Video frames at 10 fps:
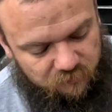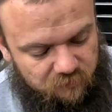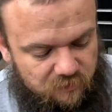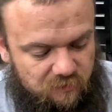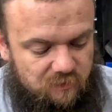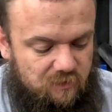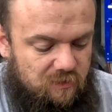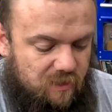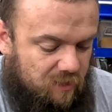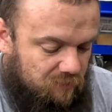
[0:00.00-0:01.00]
this is
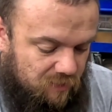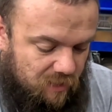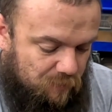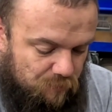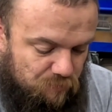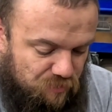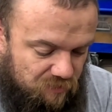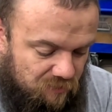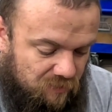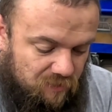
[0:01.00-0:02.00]
exactly how it would be.
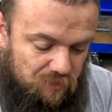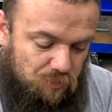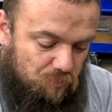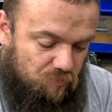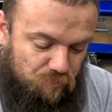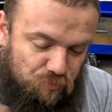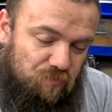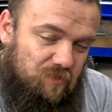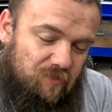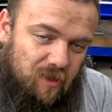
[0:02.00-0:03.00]
You would remove the
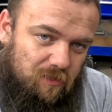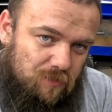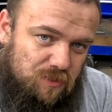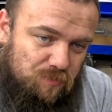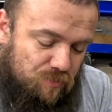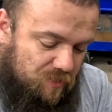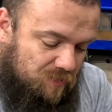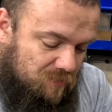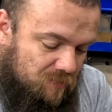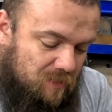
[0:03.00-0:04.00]
factory
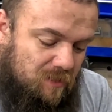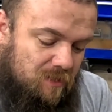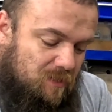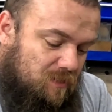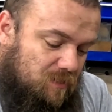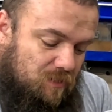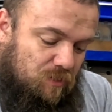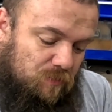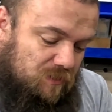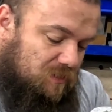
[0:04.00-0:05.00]
spring, you
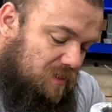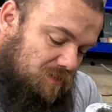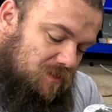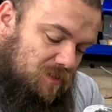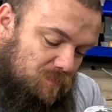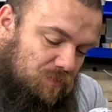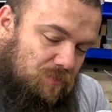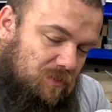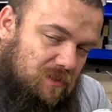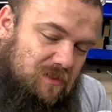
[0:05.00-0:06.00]
would slide this up through
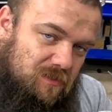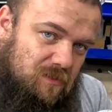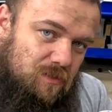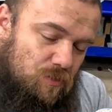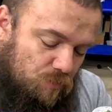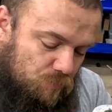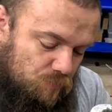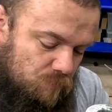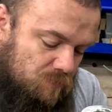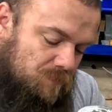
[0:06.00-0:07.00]
the existing hole